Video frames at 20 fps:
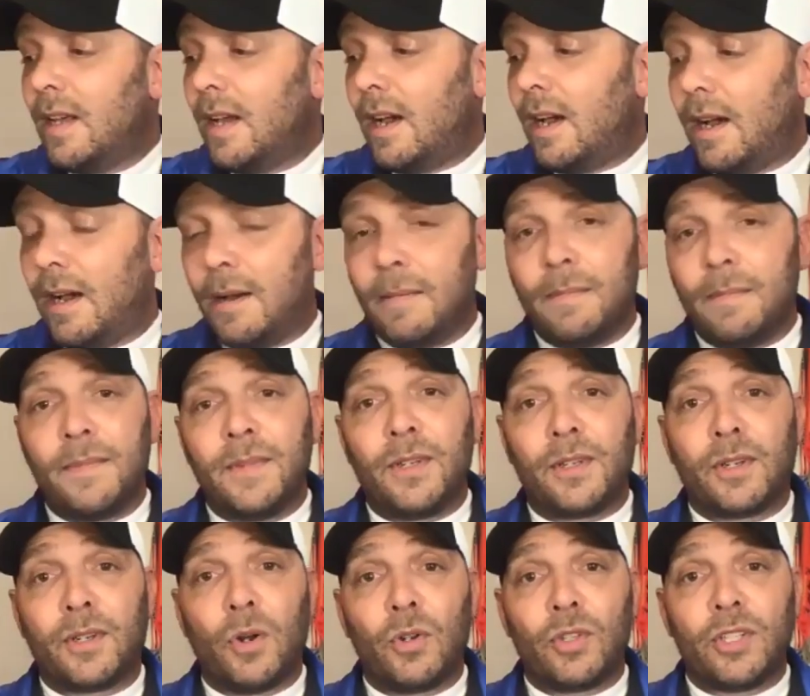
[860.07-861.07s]
Your
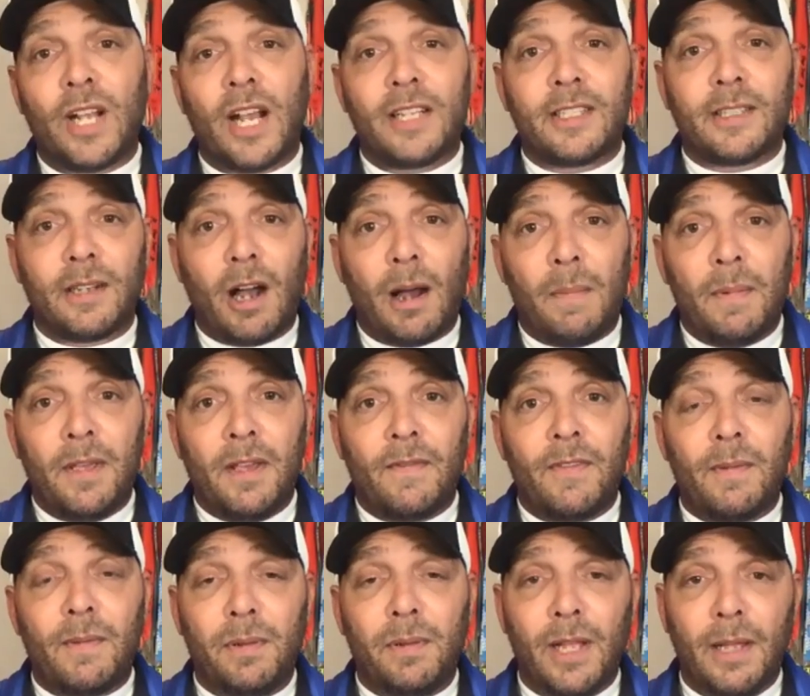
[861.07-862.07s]
coach has a copy of
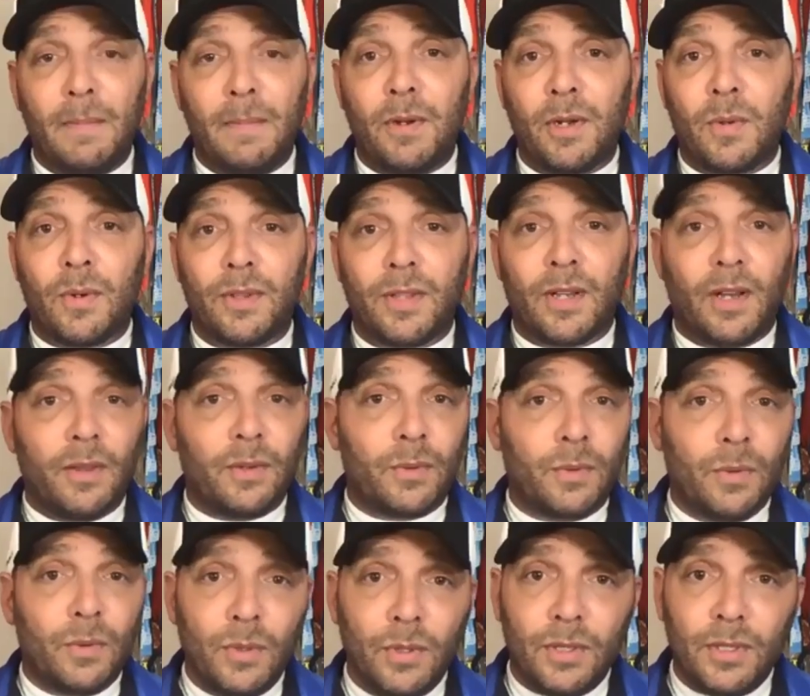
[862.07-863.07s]
the playbook with all the
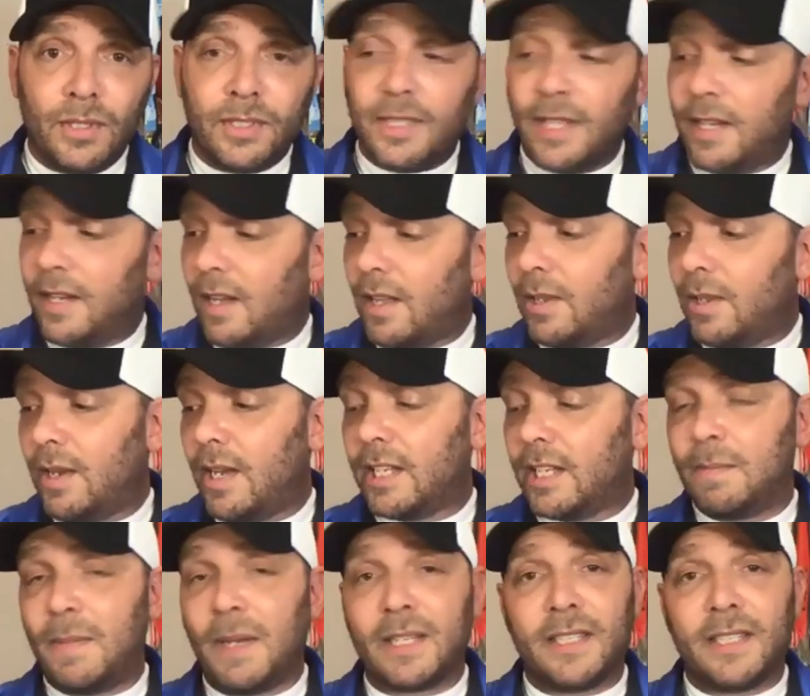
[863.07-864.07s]
rules and all the
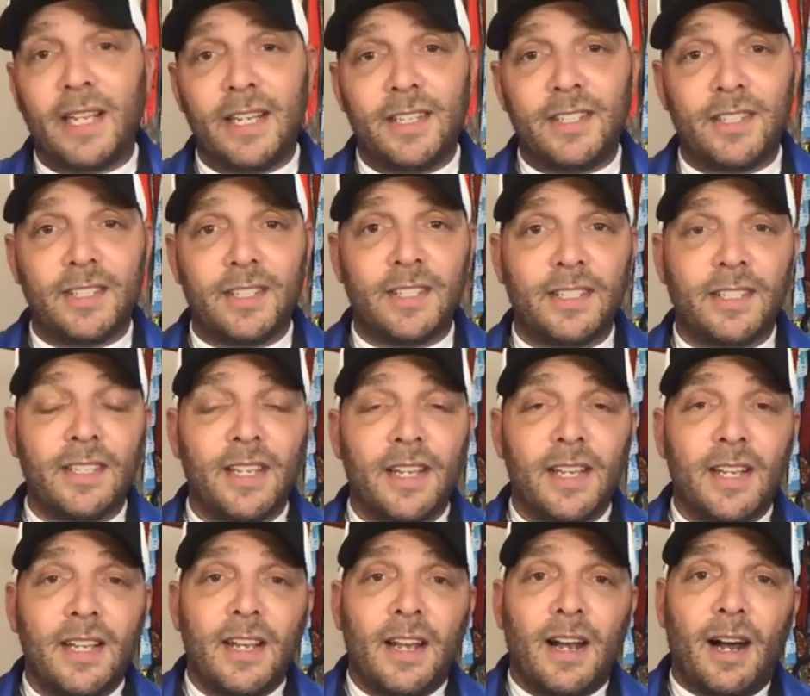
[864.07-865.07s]
expectations,
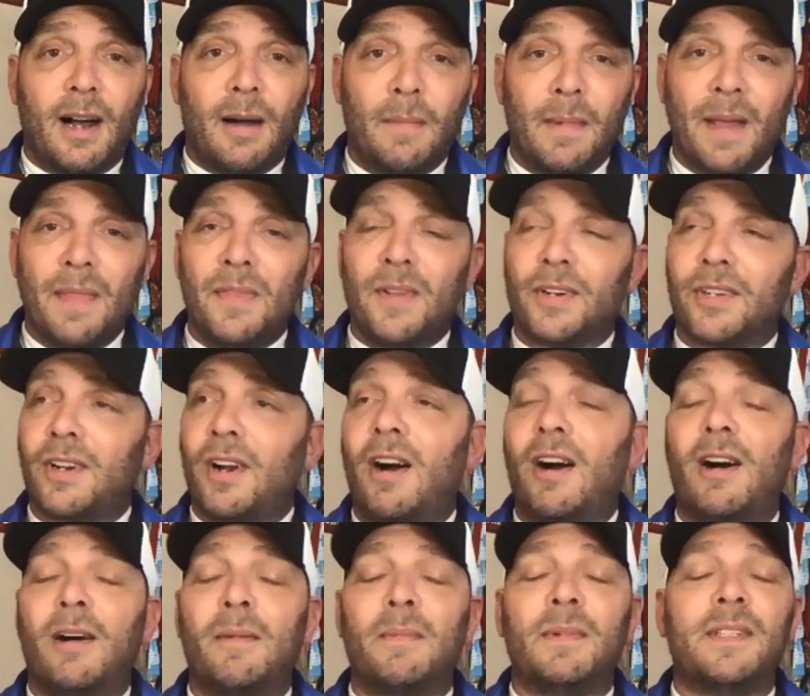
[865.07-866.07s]
and they're
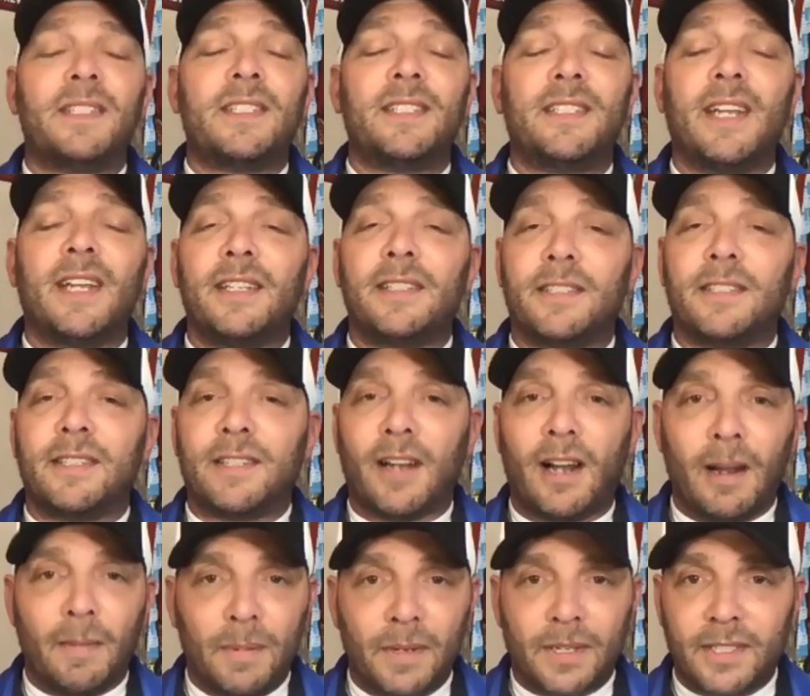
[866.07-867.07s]
common sense
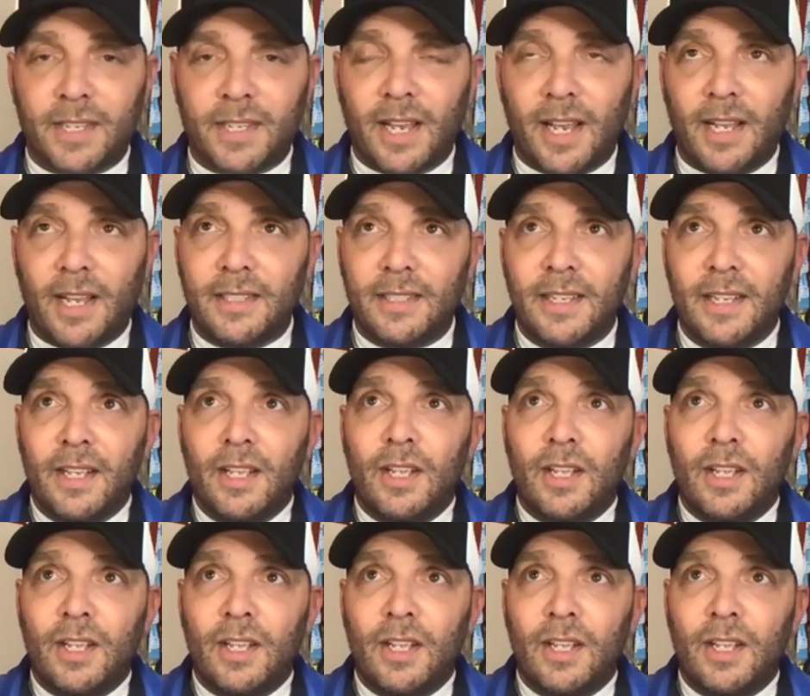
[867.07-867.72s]
topics, guys.